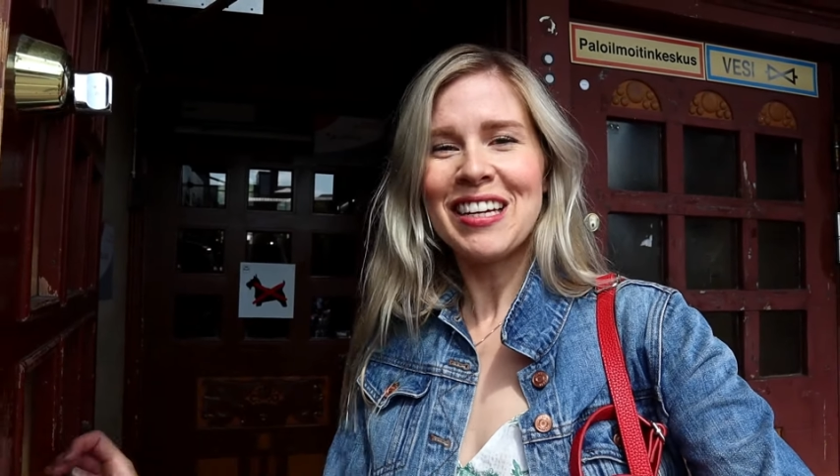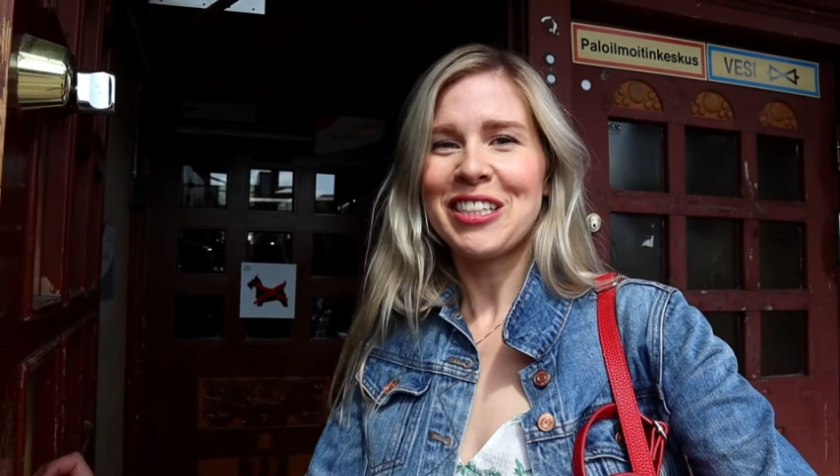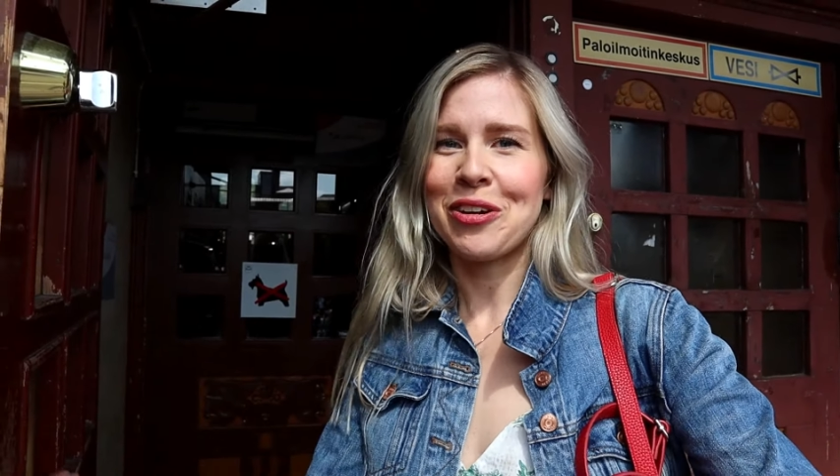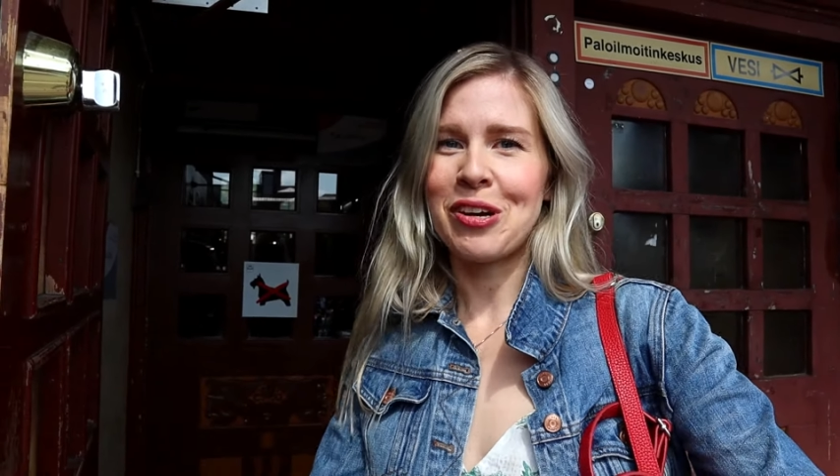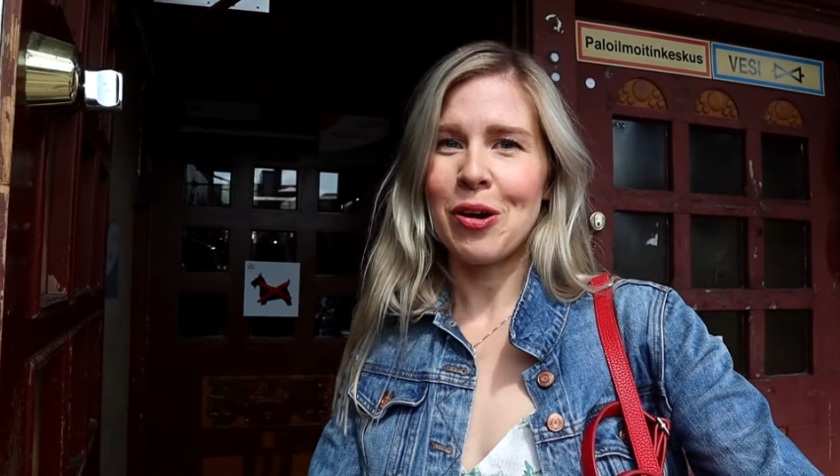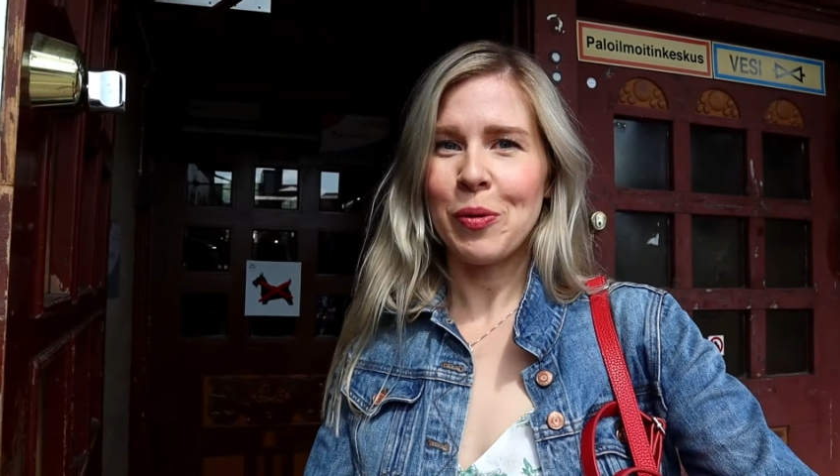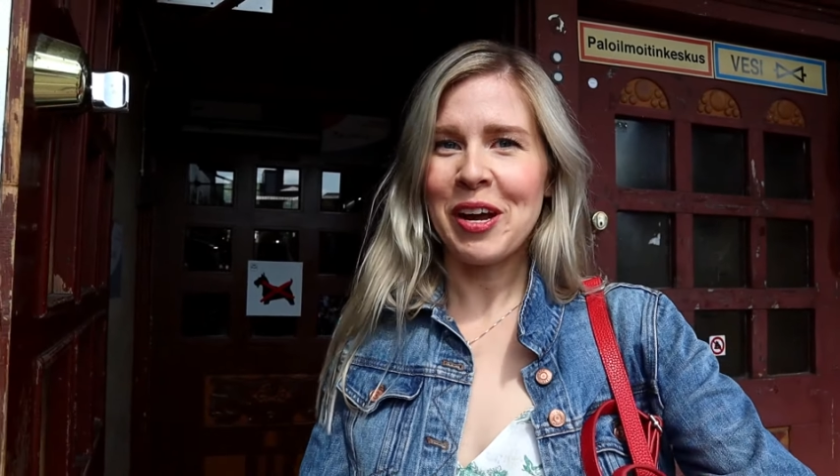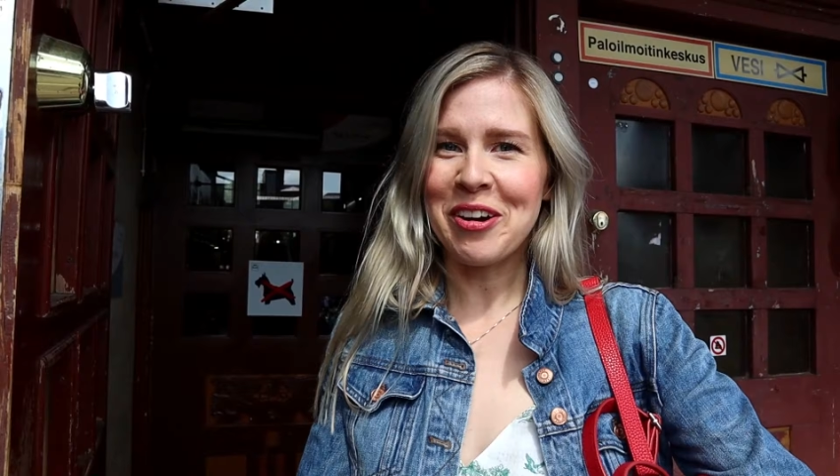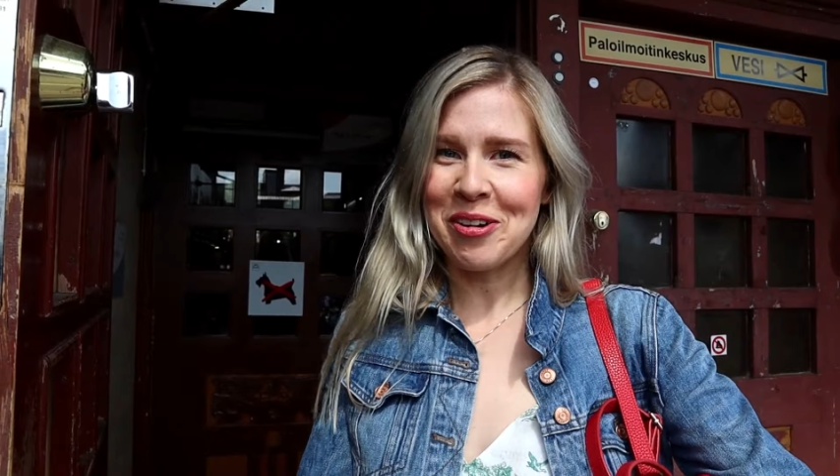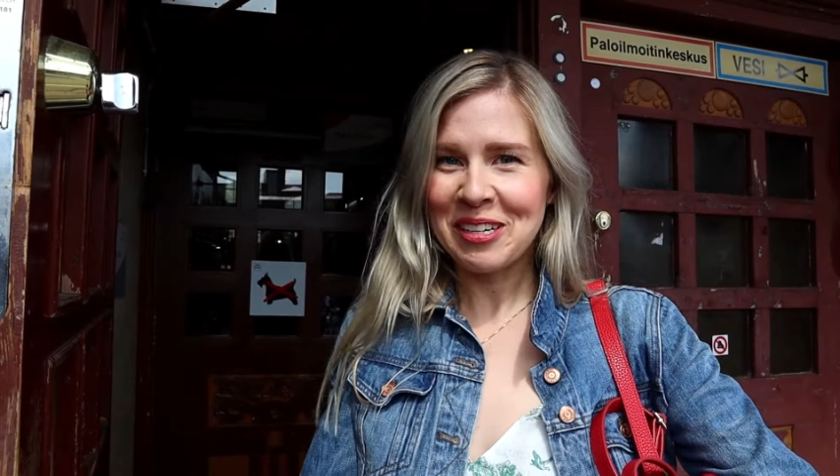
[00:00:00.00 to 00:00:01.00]
So now we
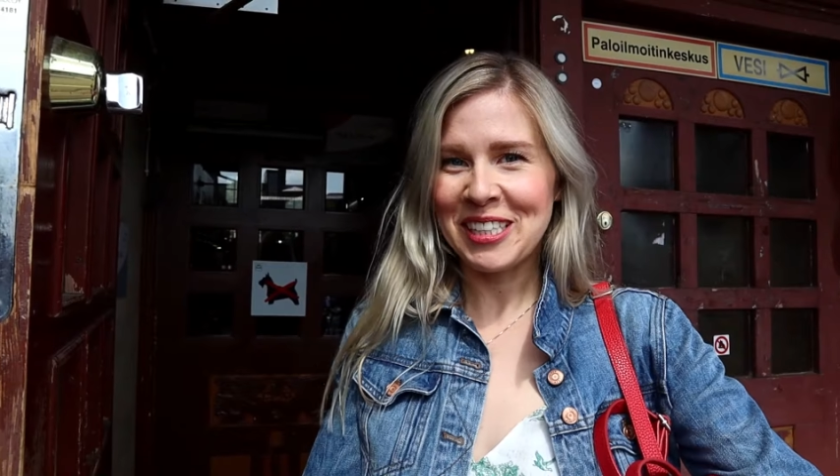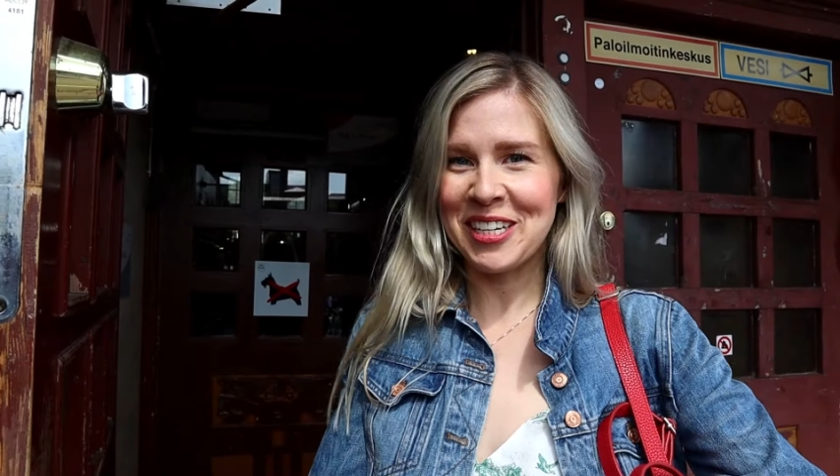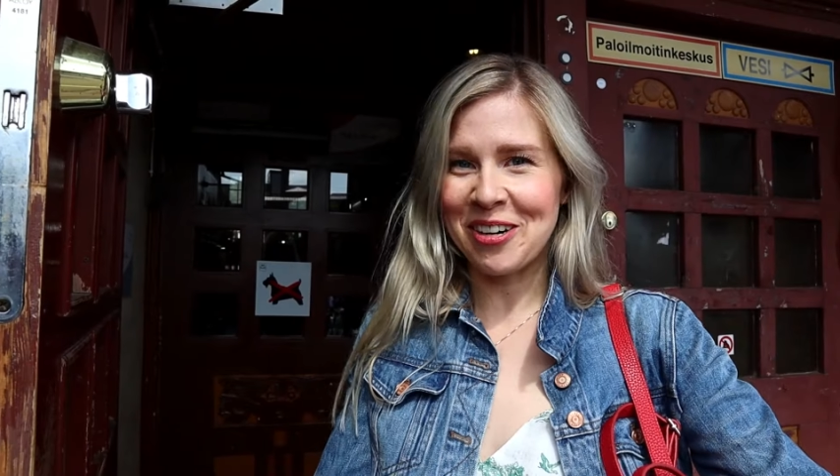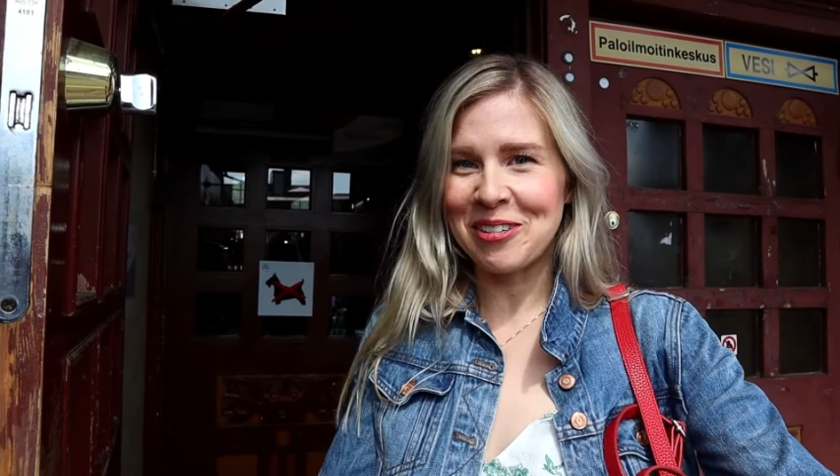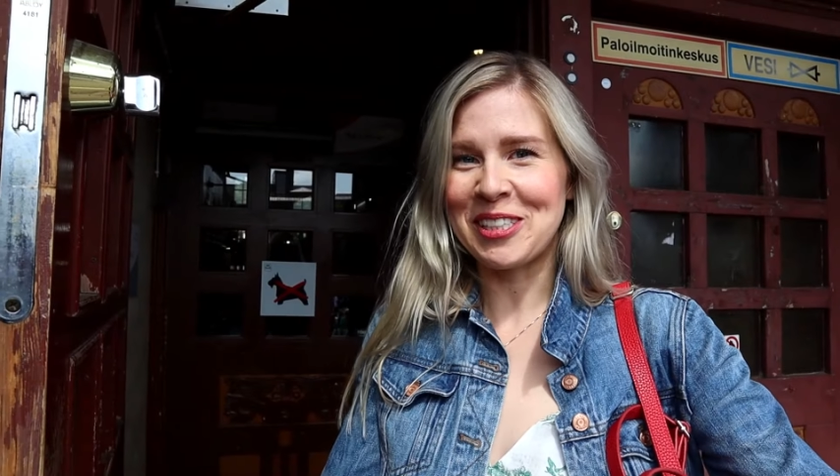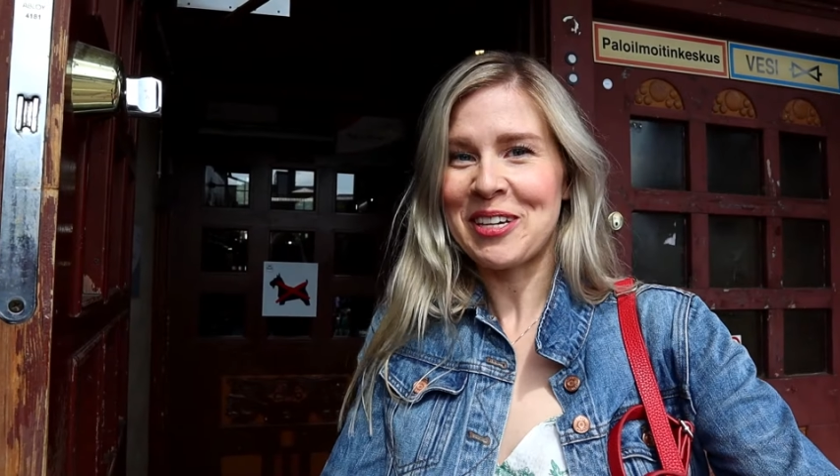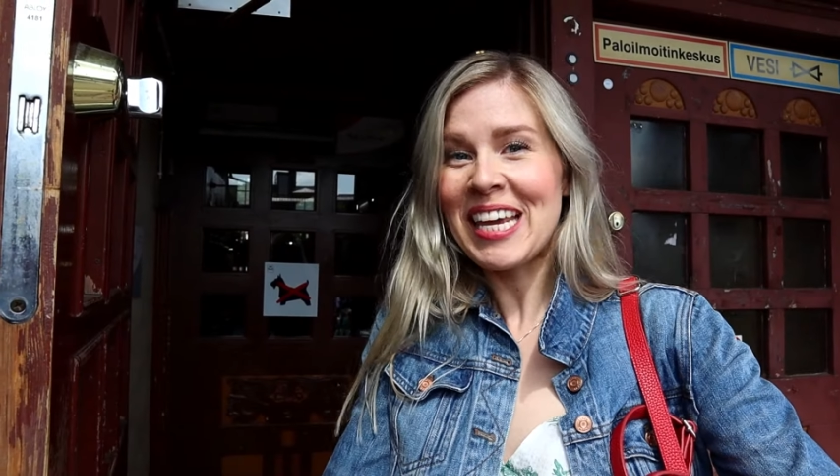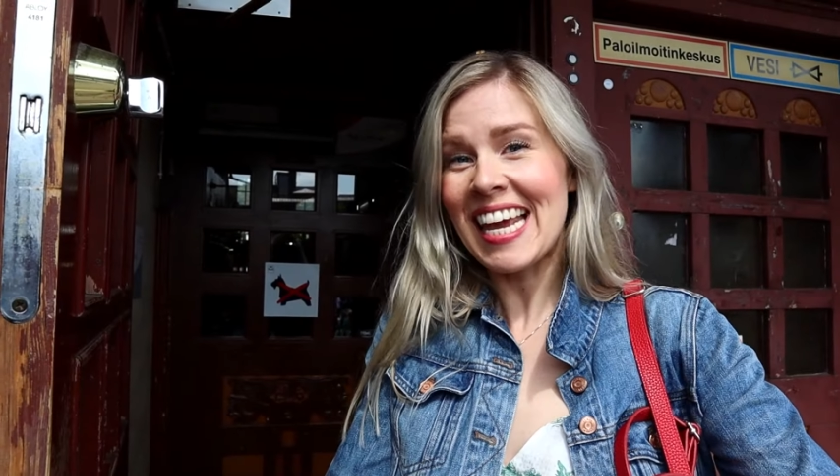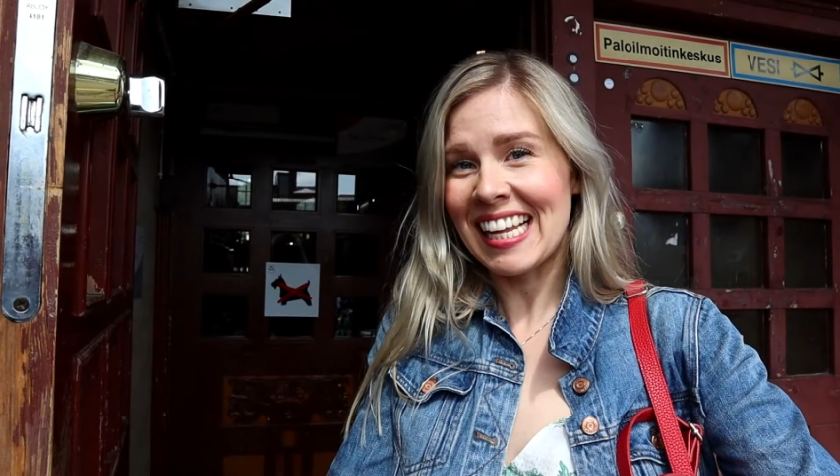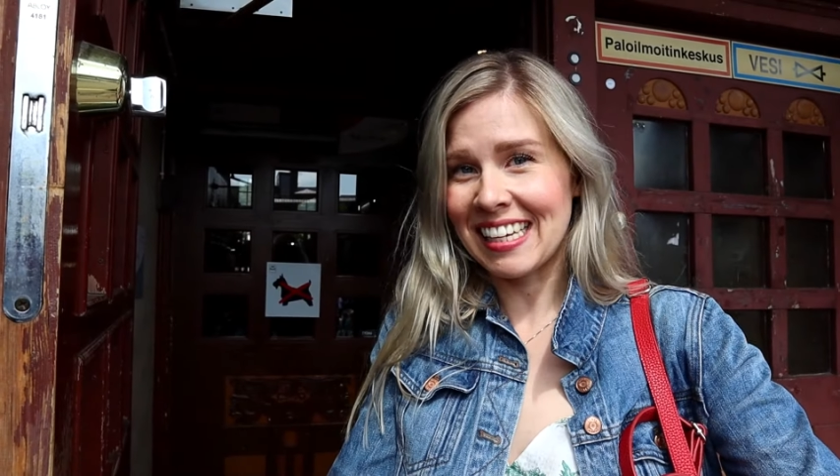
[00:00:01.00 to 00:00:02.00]
are going to go to
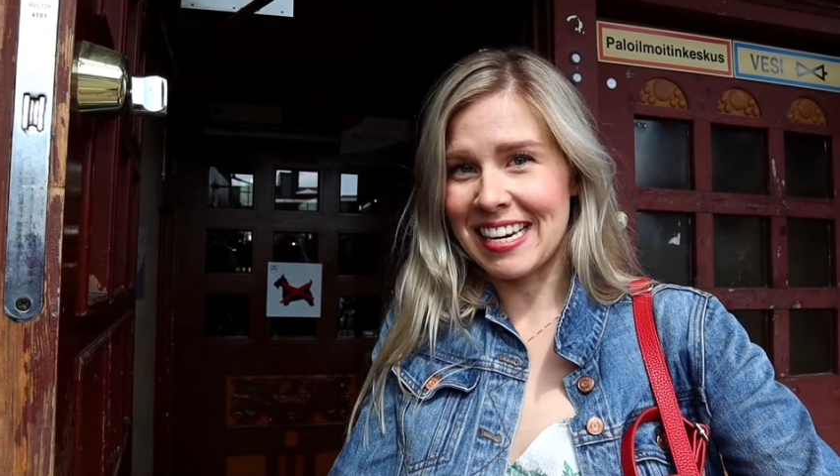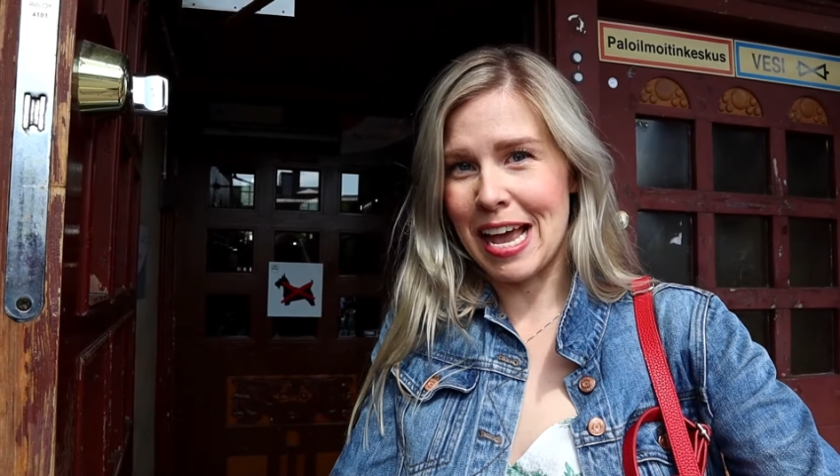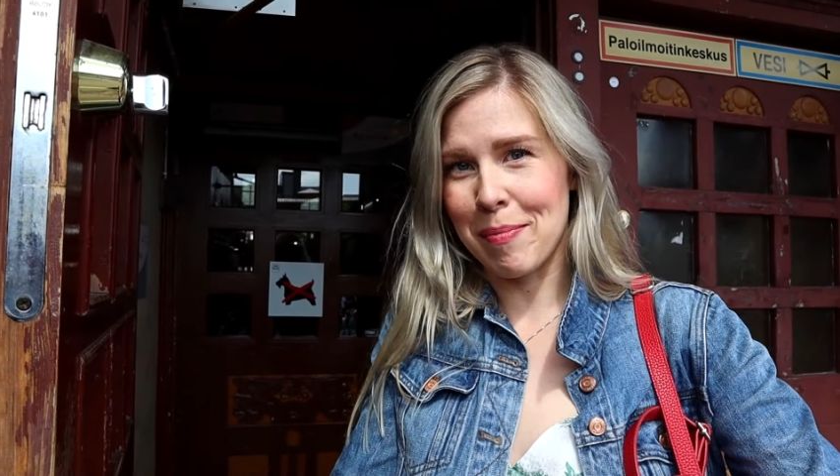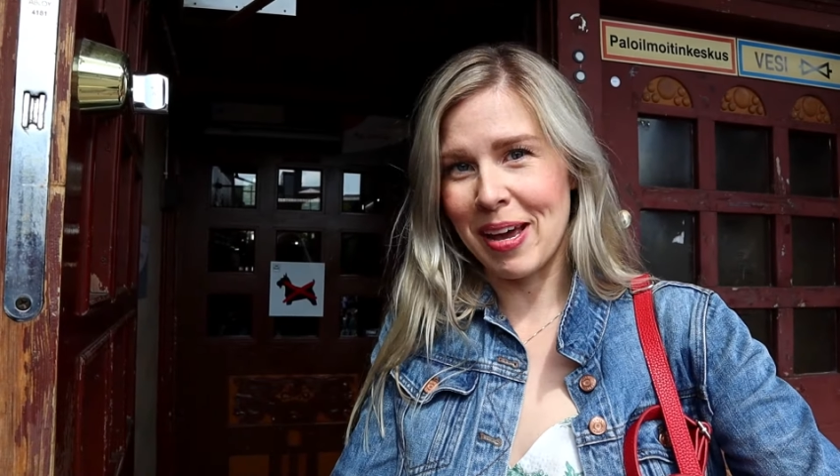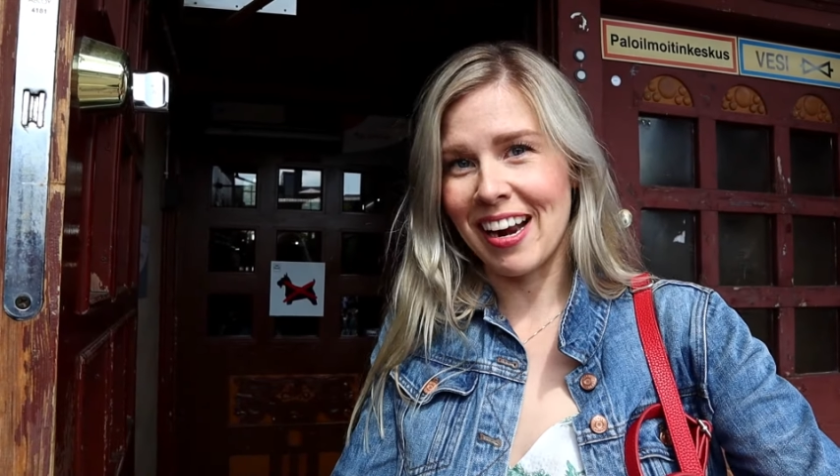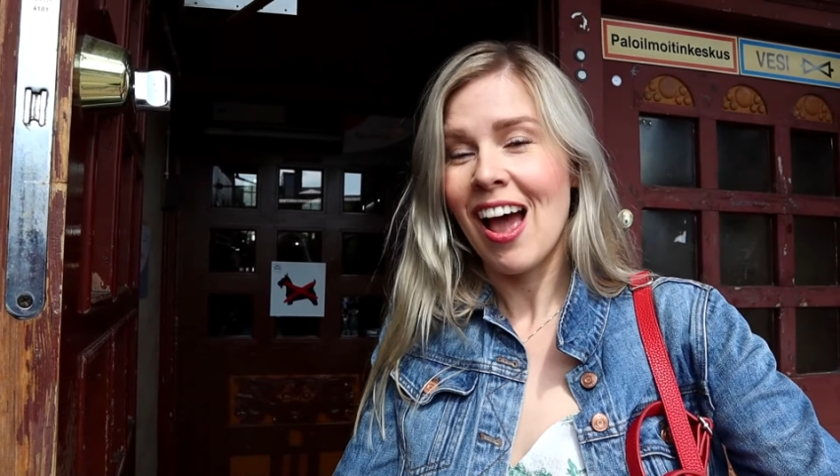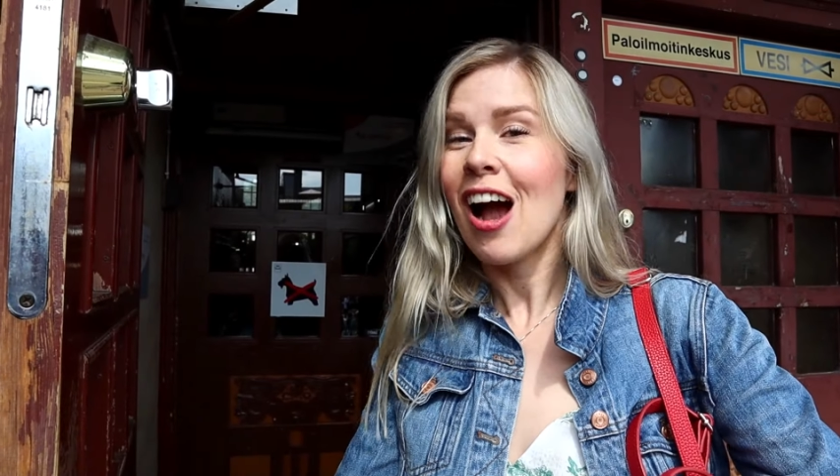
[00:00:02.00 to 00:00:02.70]
Hietalahden